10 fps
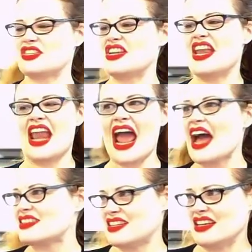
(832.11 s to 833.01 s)

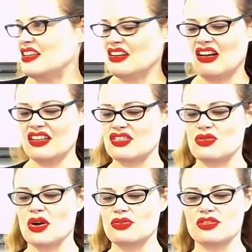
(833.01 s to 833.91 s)
nasty, y'all. It's
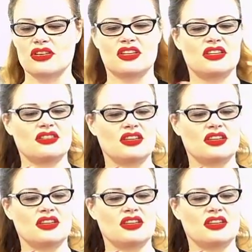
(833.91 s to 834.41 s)
gross. Look at this.